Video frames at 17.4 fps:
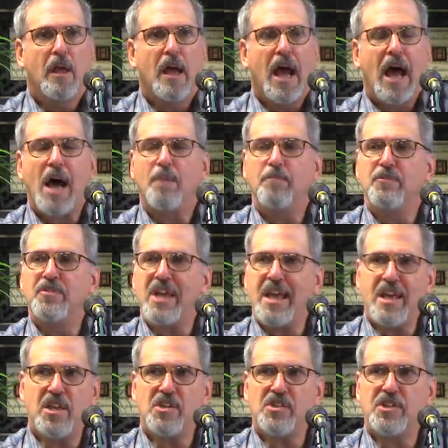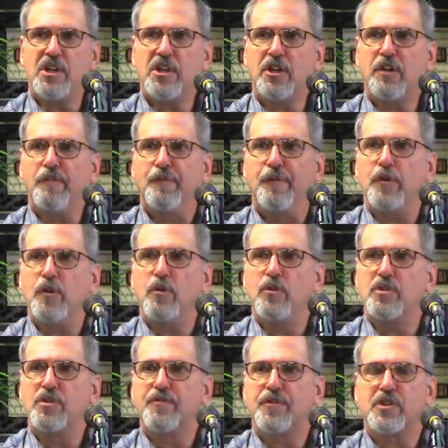I'm dazed and
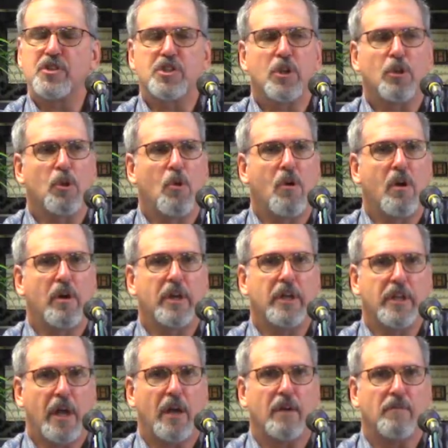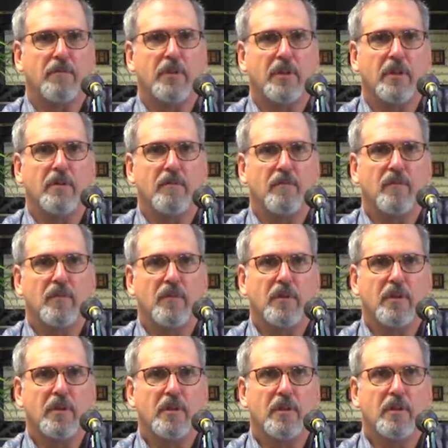confused for so long. Yeah.
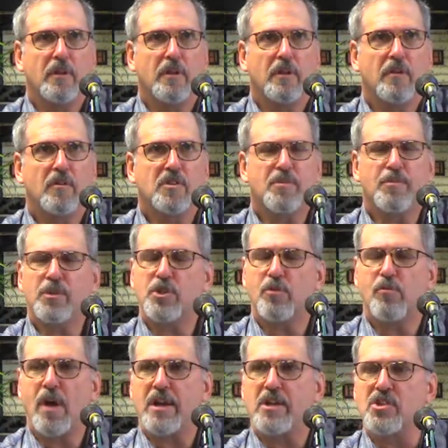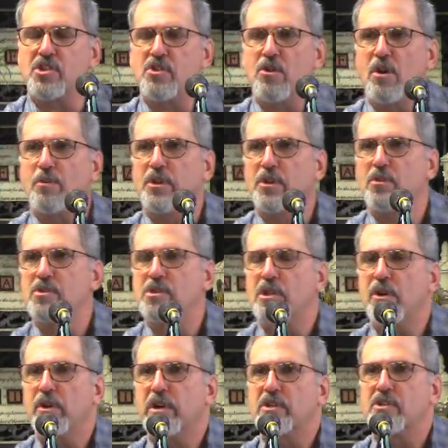Someone should write a song with those
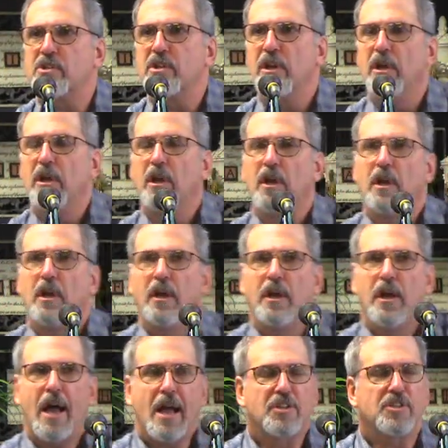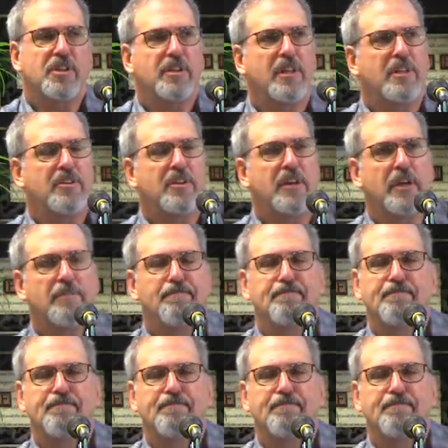lyrics. Actually, they did.